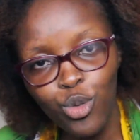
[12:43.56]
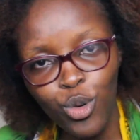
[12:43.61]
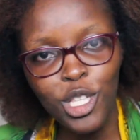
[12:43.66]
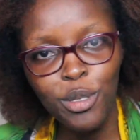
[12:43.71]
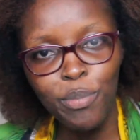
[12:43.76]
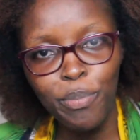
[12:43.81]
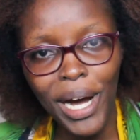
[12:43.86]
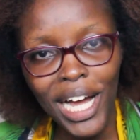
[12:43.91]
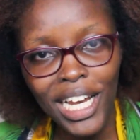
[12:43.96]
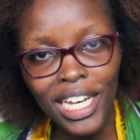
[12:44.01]
Wars
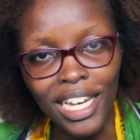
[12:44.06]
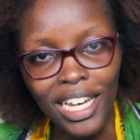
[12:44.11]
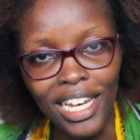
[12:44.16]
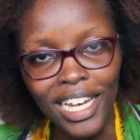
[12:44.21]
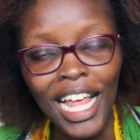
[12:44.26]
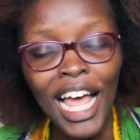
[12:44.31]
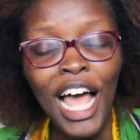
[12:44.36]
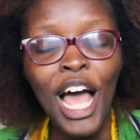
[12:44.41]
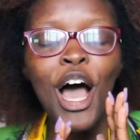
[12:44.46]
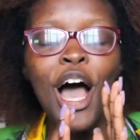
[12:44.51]
battle.
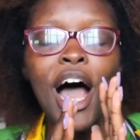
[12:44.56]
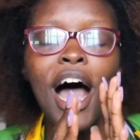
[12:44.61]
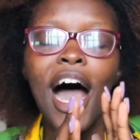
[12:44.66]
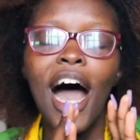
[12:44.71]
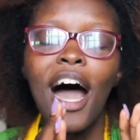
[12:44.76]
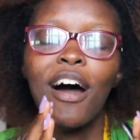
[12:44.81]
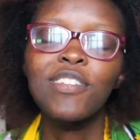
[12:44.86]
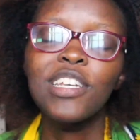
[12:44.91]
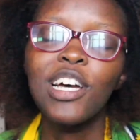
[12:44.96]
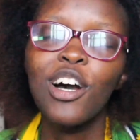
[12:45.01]

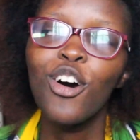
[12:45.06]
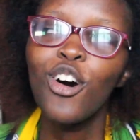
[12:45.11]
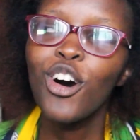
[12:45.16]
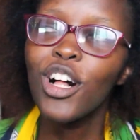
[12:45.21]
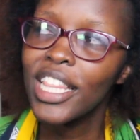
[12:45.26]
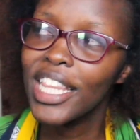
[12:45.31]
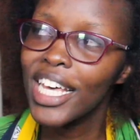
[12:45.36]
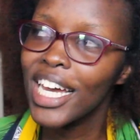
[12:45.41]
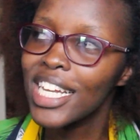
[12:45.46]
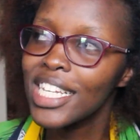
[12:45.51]
After
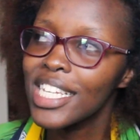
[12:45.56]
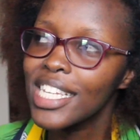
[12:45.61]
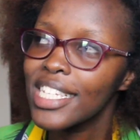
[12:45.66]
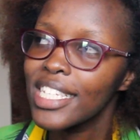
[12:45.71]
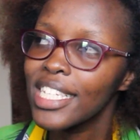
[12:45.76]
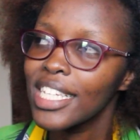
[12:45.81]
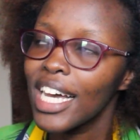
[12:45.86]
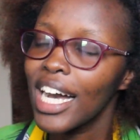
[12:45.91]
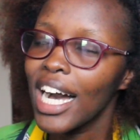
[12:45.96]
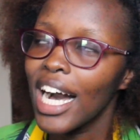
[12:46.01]
all that,
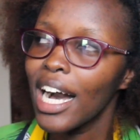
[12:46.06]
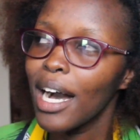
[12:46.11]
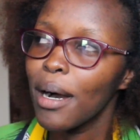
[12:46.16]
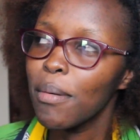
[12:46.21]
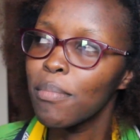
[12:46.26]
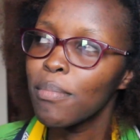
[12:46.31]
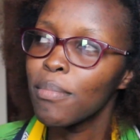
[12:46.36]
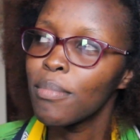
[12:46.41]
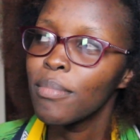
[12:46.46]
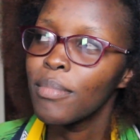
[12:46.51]

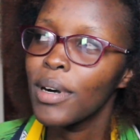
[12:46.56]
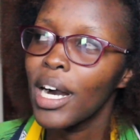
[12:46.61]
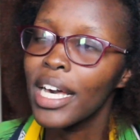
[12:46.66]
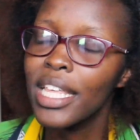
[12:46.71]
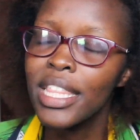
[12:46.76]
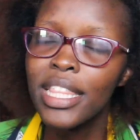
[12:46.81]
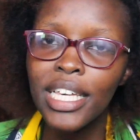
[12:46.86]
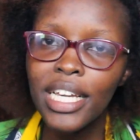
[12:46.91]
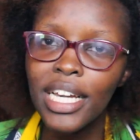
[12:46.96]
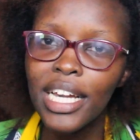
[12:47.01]
I
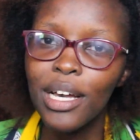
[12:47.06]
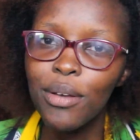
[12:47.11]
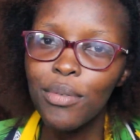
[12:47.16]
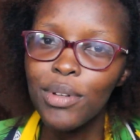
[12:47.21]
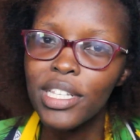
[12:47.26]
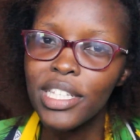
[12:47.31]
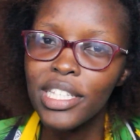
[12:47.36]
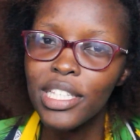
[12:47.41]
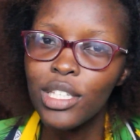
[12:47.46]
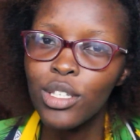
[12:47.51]
think I will
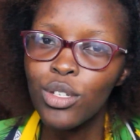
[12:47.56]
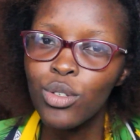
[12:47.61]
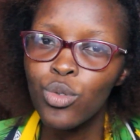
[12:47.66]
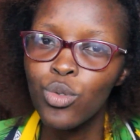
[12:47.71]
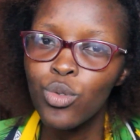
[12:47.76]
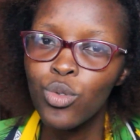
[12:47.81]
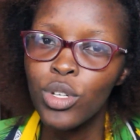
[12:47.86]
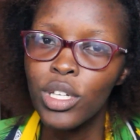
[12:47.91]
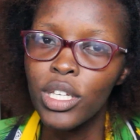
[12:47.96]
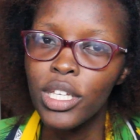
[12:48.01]
see
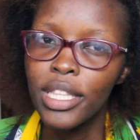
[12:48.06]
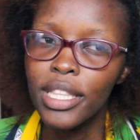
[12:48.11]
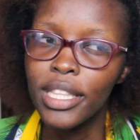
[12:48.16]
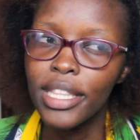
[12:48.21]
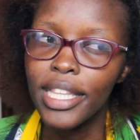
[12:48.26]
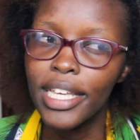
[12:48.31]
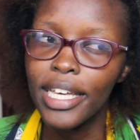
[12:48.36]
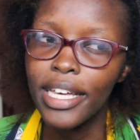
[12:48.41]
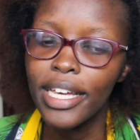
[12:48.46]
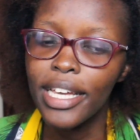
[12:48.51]
you in
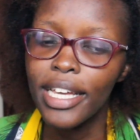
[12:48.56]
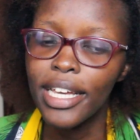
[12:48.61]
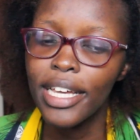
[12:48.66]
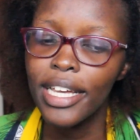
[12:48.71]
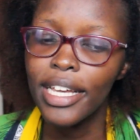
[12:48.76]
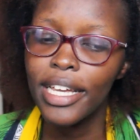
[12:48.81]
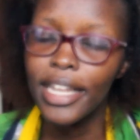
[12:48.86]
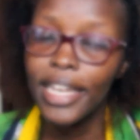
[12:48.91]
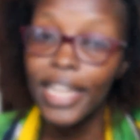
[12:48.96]
the